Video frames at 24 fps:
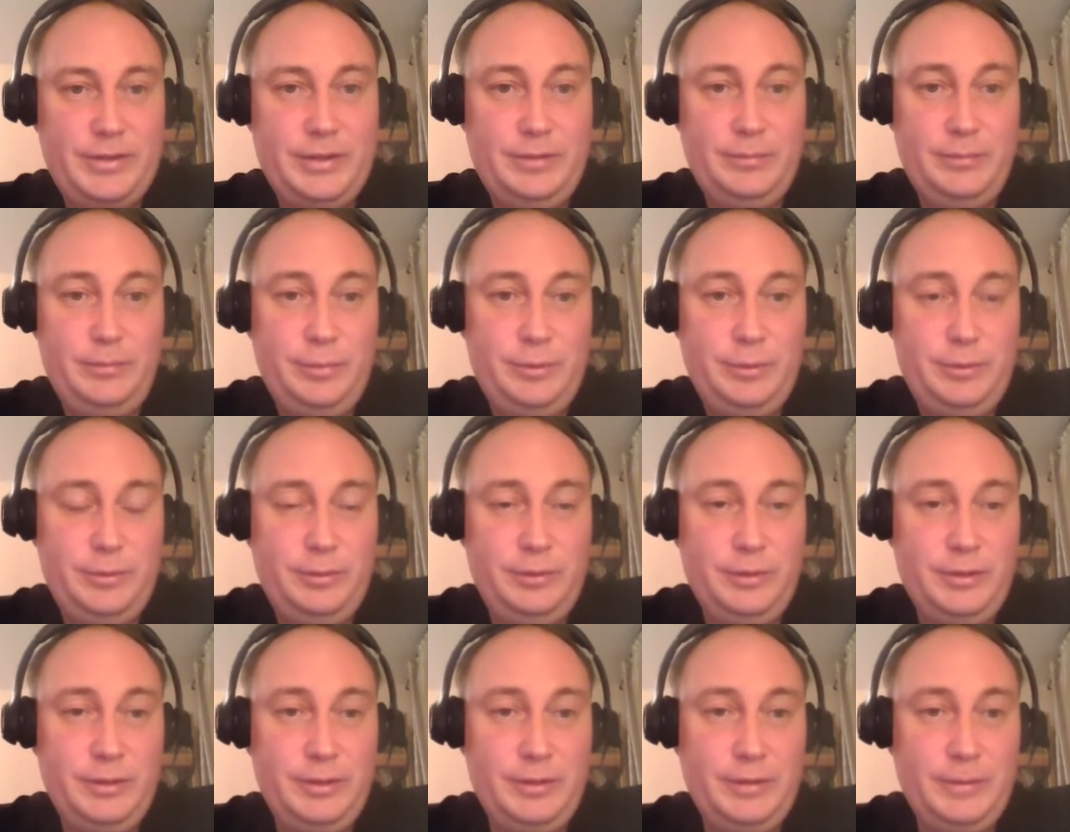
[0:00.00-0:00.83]

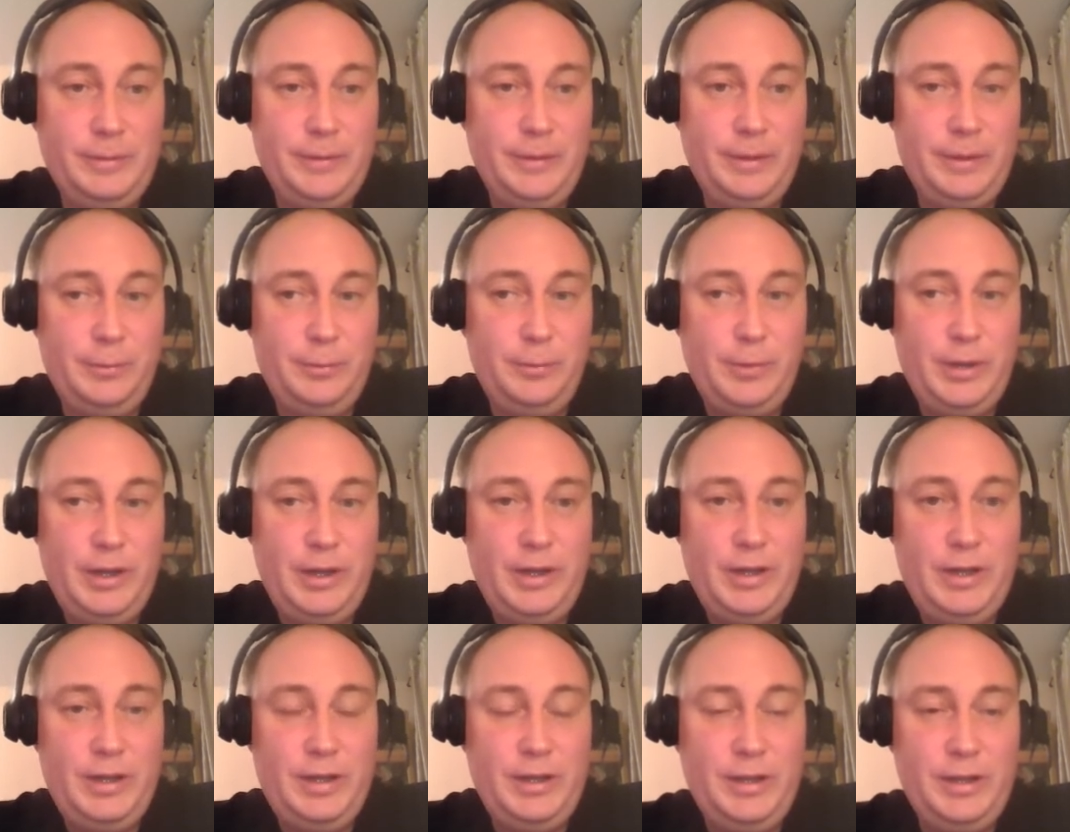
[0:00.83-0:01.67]
example, the
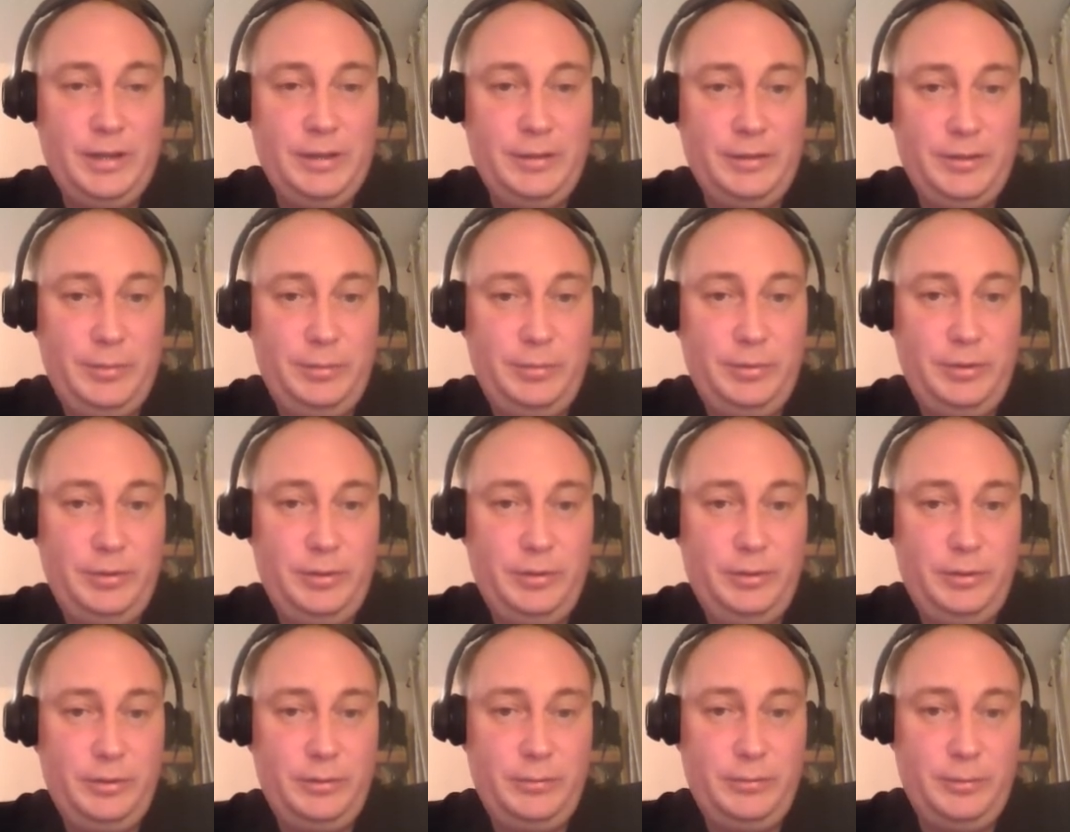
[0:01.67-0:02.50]
way LD
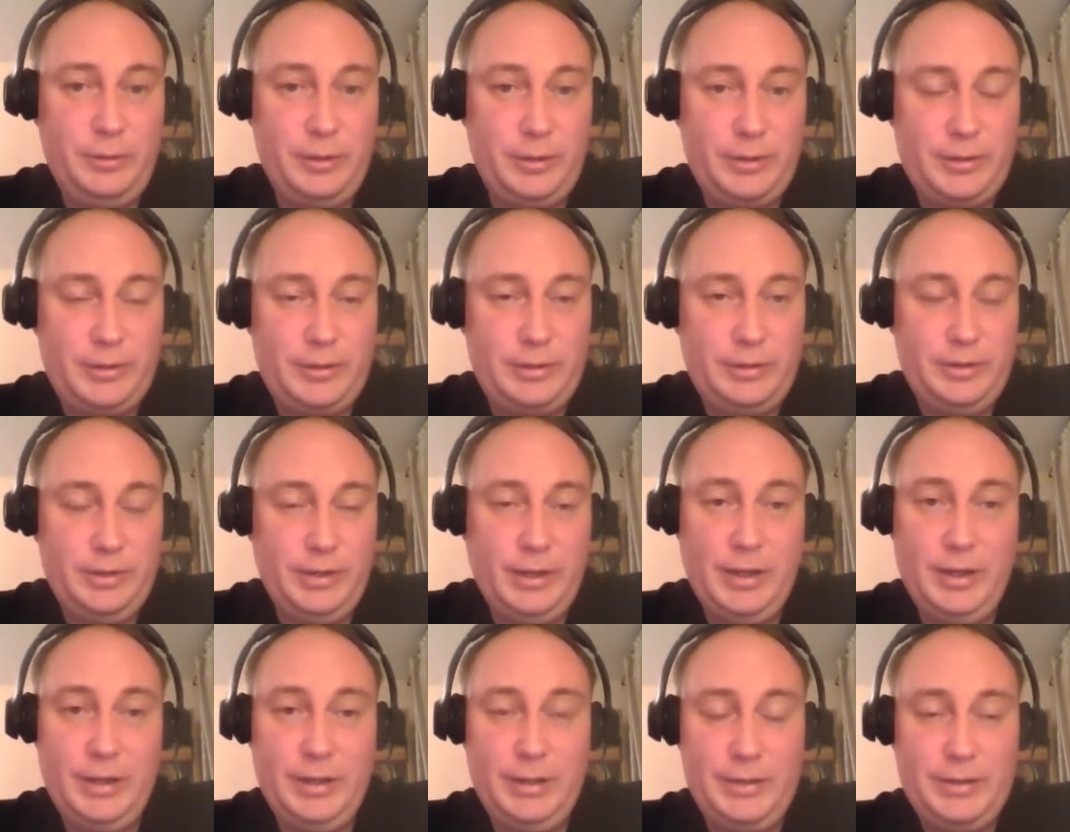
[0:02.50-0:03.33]
preload works,
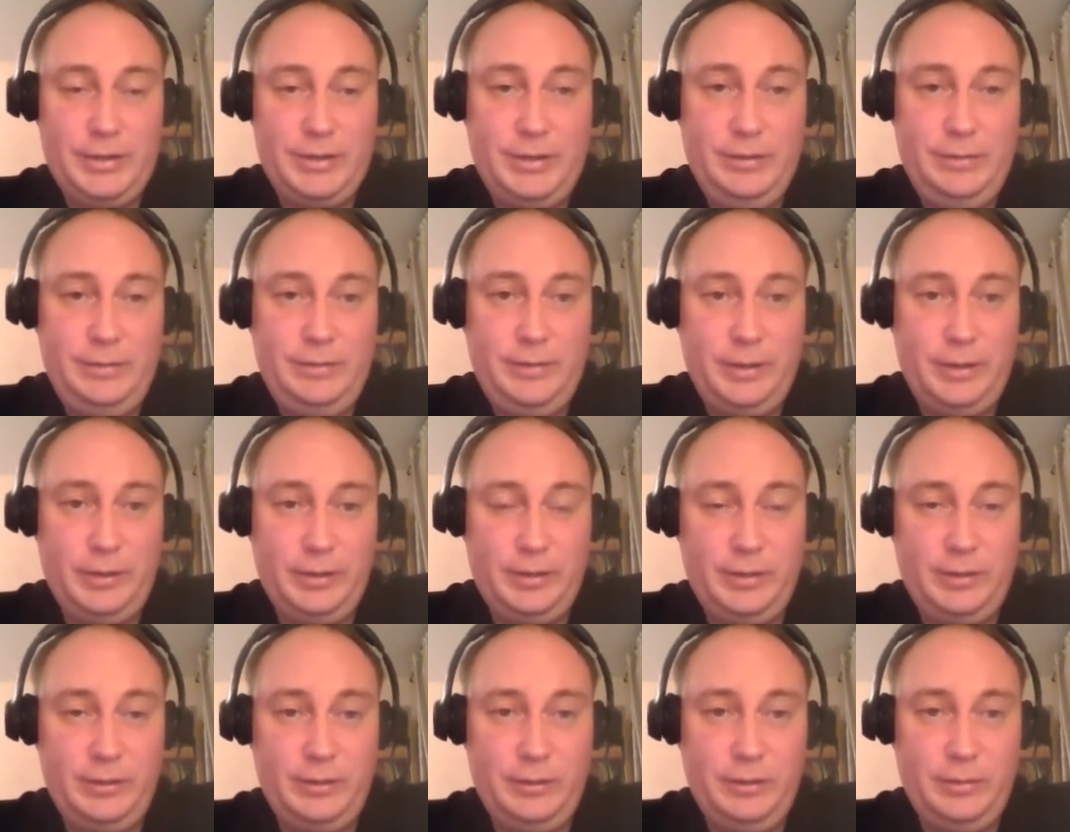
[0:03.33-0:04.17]
and it's
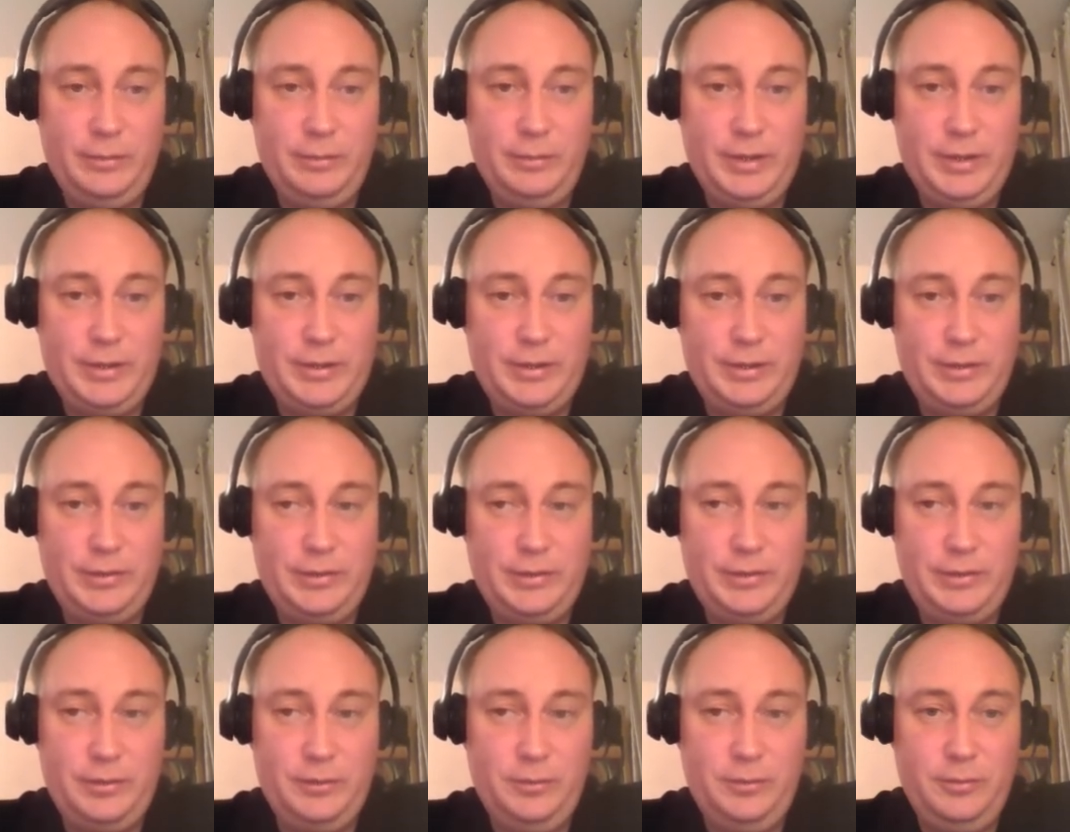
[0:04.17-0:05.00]
different on musl,
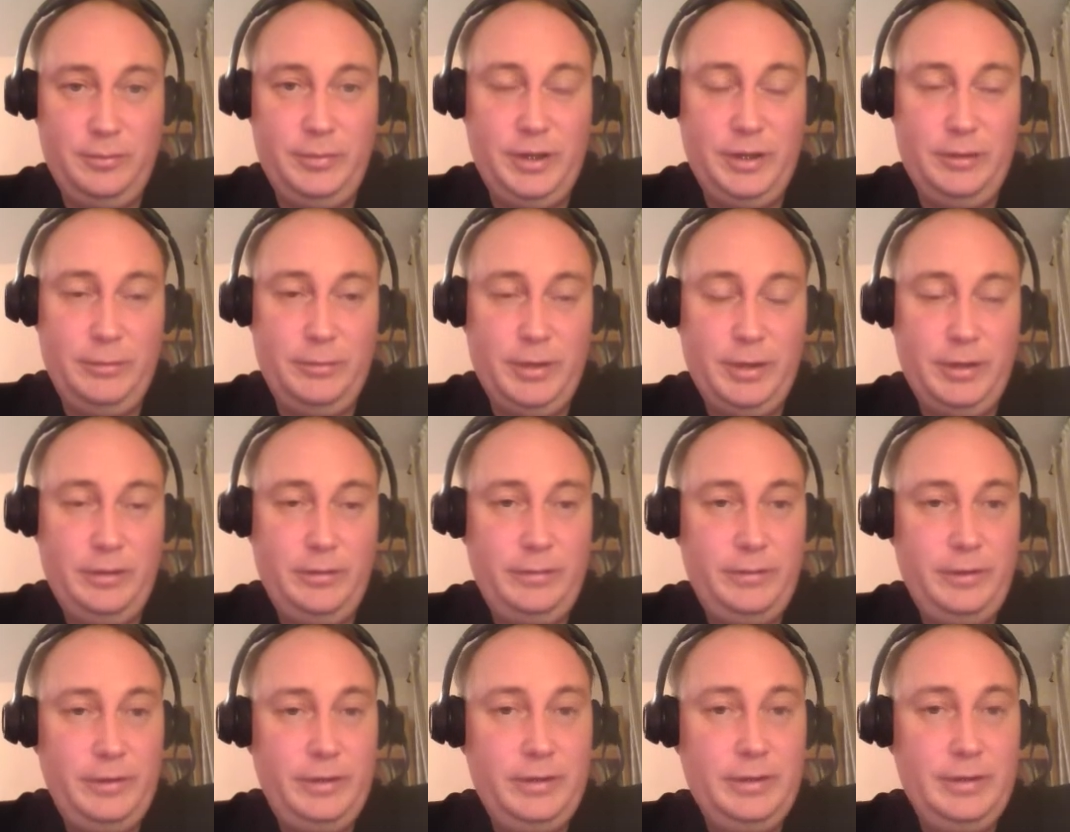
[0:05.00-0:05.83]
so be aware
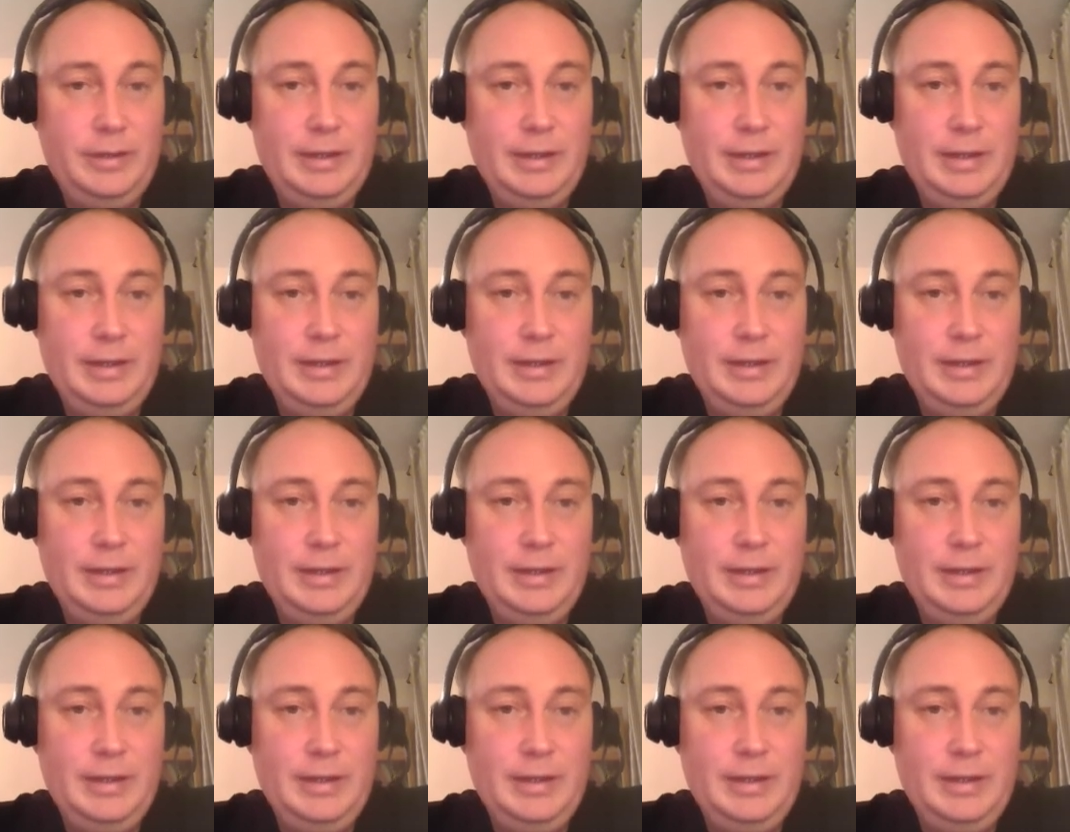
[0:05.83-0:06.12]
of it.